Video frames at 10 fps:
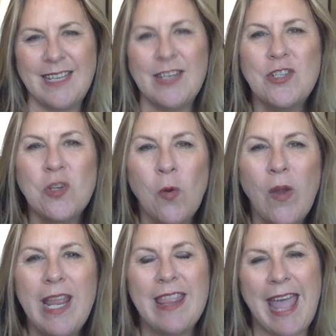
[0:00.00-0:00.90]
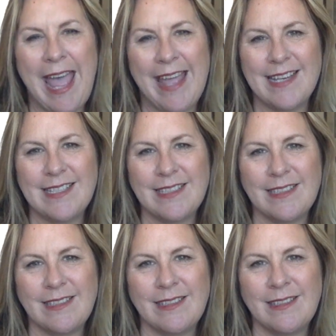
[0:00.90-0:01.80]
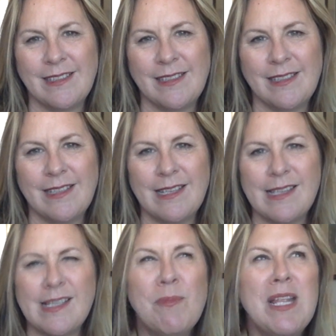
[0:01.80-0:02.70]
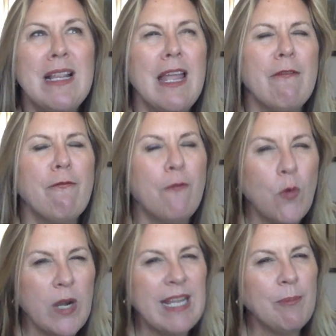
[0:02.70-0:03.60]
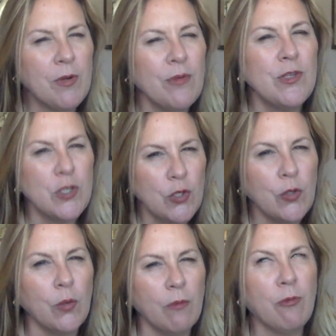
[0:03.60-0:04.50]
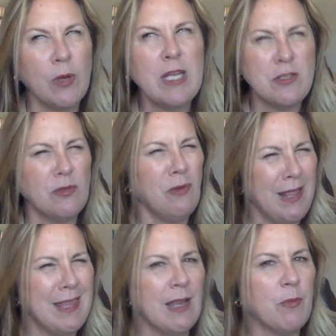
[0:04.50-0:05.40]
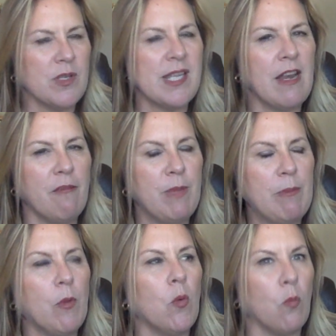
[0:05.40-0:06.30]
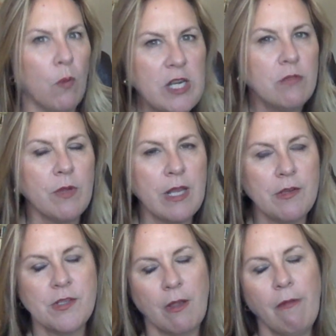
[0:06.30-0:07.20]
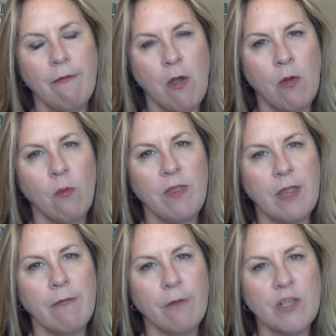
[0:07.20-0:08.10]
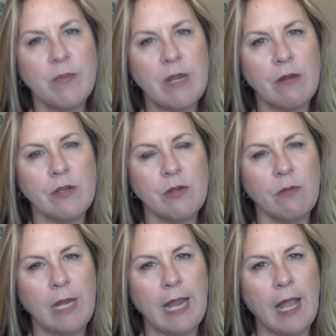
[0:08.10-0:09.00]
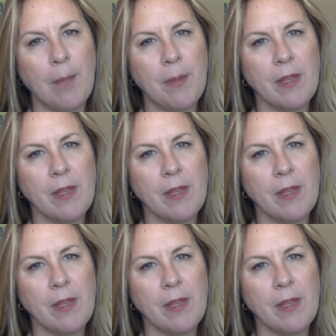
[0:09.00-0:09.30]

Enjoy that something like 42, 42, I think, percent of people reach for their cell phone within the first minute or two of waking up.